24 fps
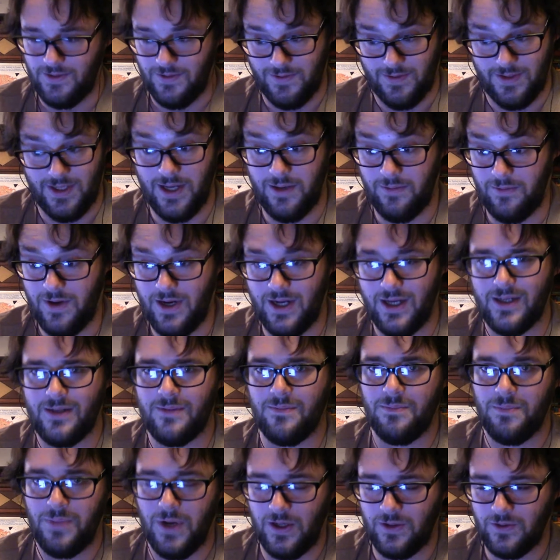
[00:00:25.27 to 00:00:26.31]
Get ready,
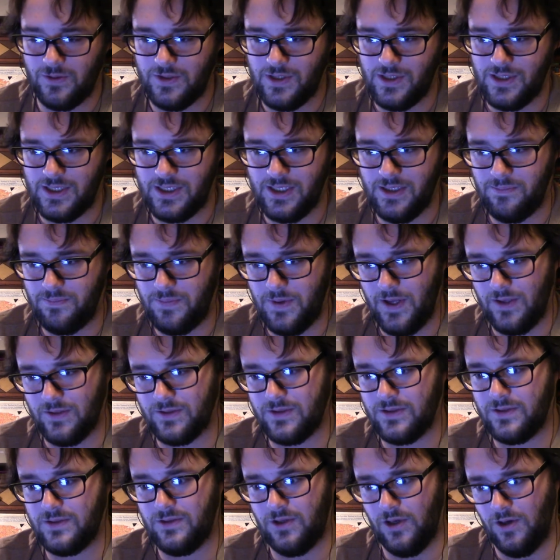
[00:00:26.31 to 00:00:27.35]
buckle your
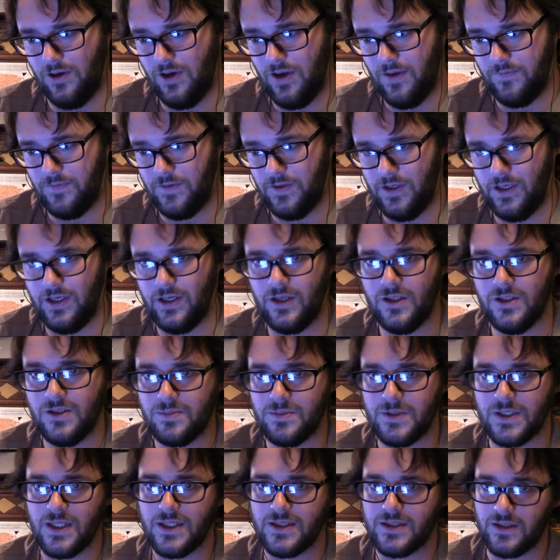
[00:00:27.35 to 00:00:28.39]
seatbelts, turn off your ears
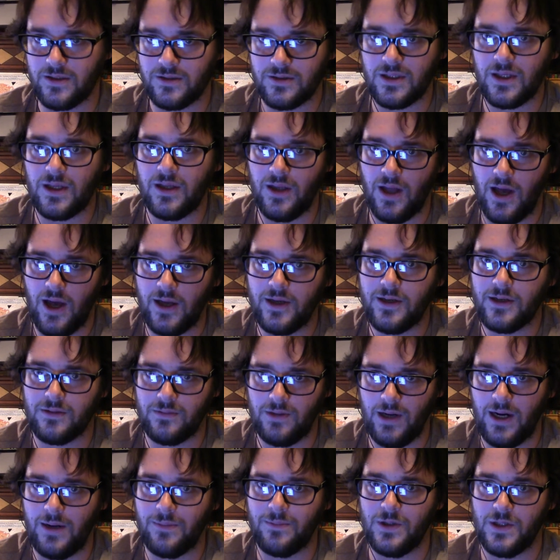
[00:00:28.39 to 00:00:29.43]
because there's a lot of
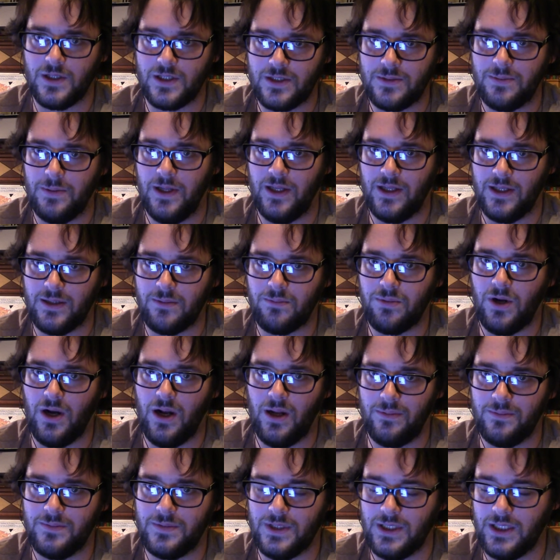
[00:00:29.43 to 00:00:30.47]
grammar and spelling
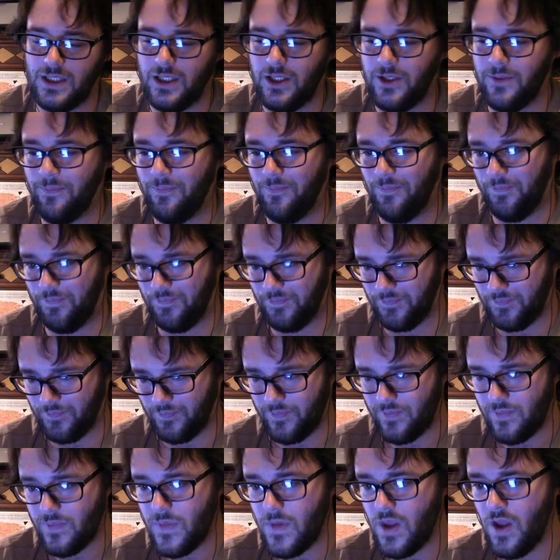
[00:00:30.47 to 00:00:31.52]
problems here.
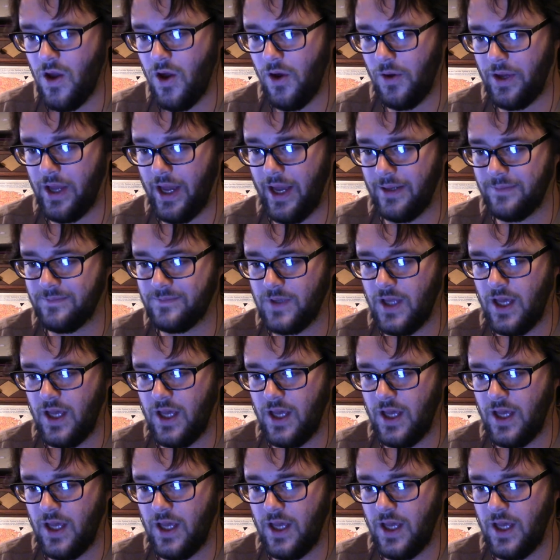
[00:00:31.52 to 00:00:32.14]
Okay.